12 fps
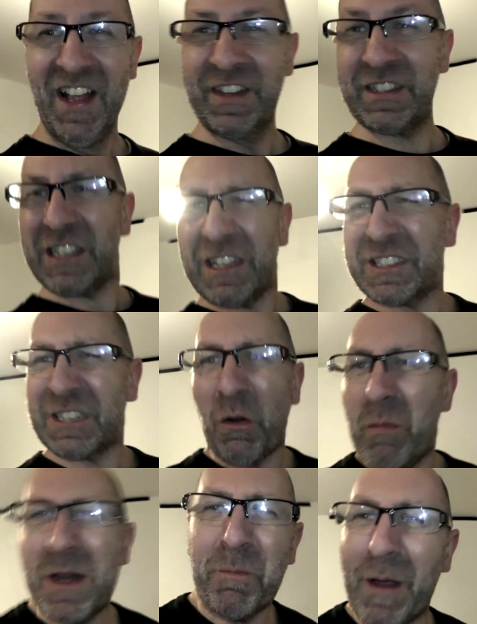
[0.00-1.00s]
There's
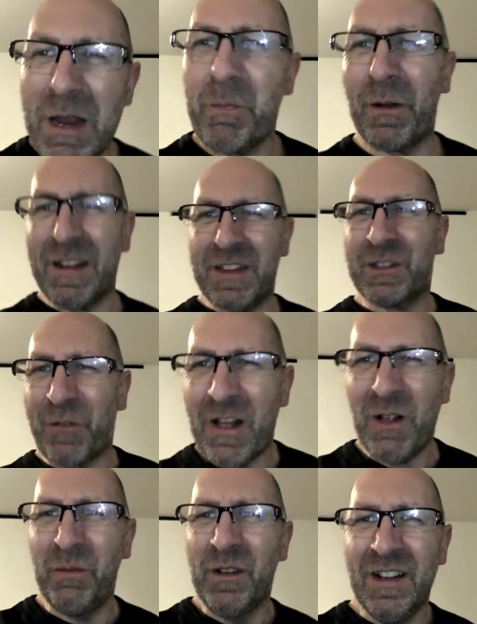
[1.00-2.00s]
so many people in this
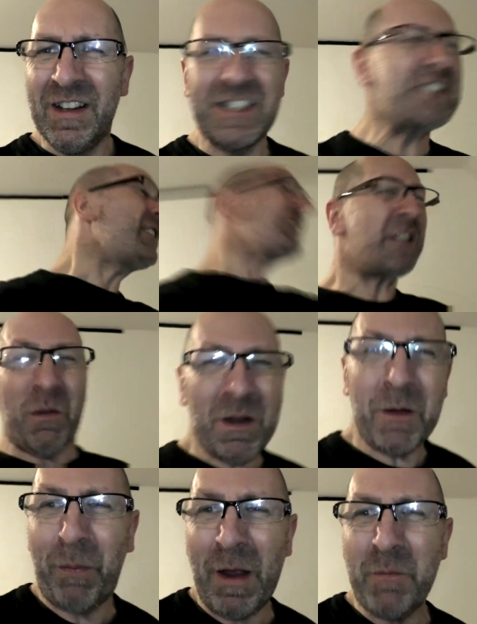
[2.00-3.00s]
film! There's just so
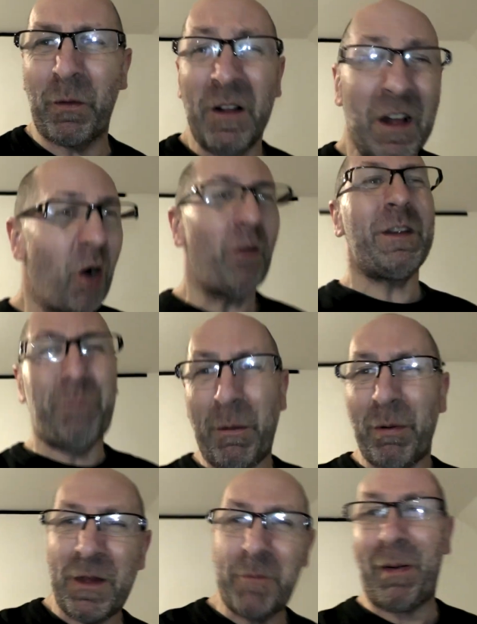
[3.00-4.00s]
many people! All these
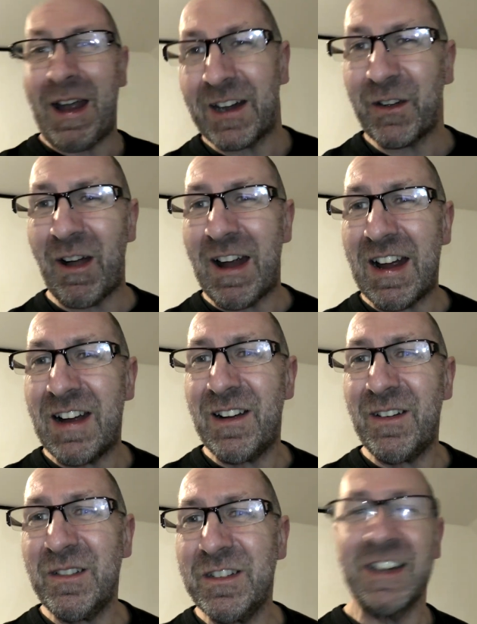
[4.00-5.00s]
people in the
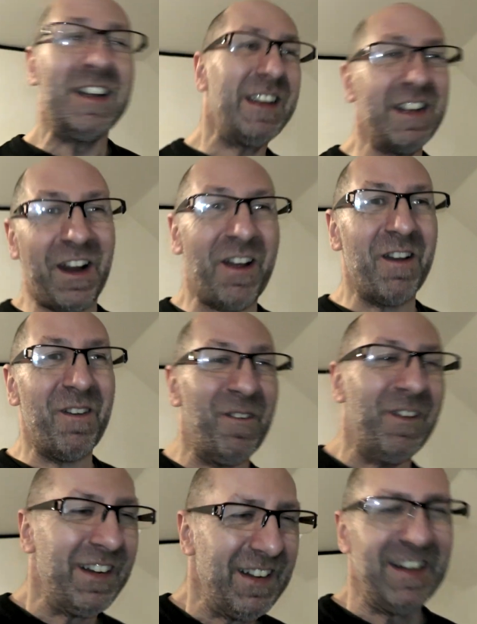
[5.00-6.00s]
background, you
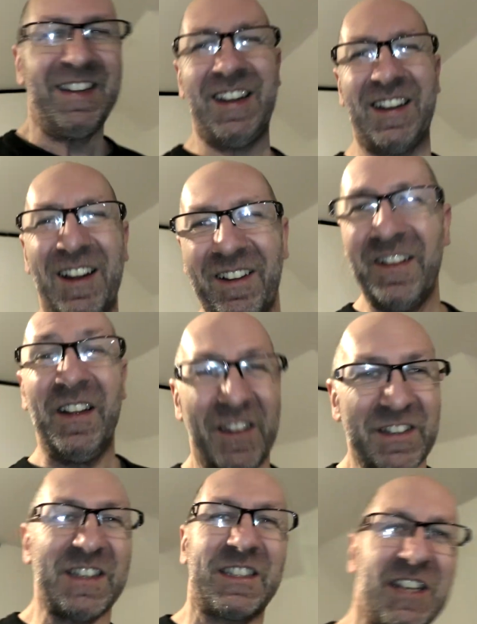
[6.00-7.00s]
know, you know
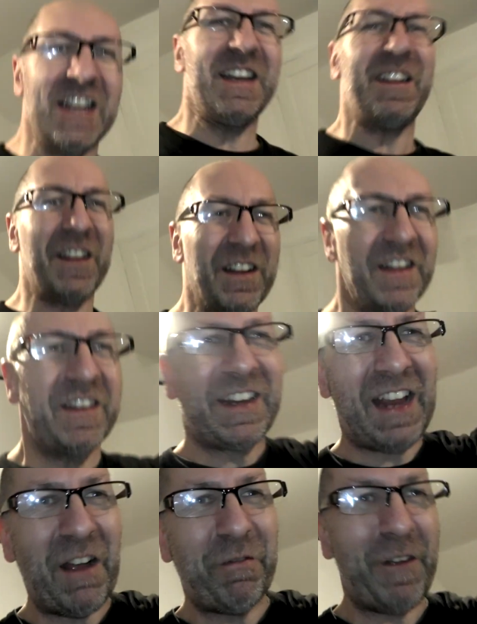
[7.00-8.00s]
there's a scene in the, in the
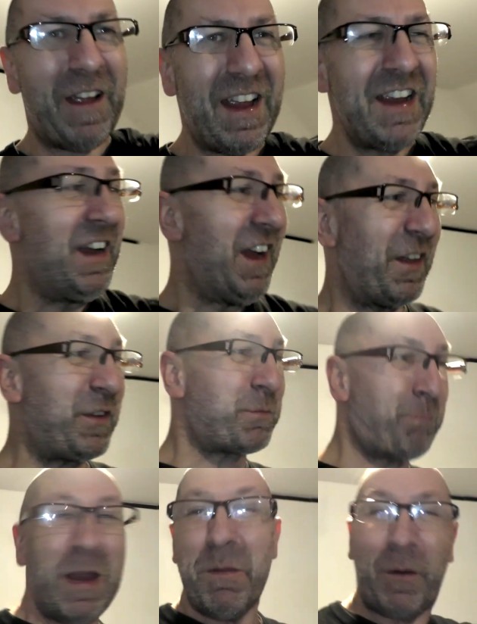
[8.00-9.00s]
cafe, and
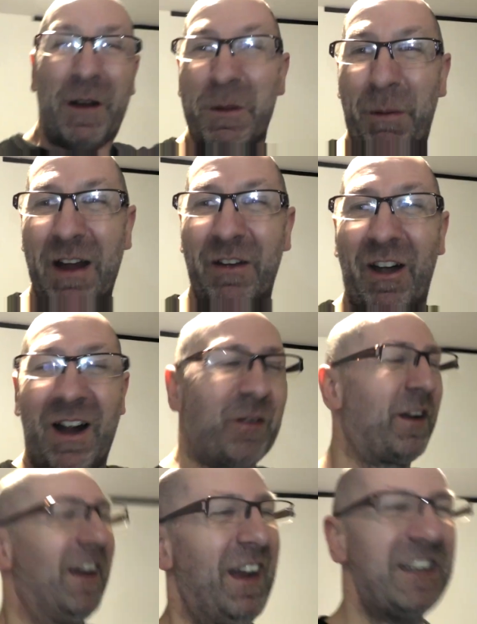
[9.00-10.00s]
there's people in the background.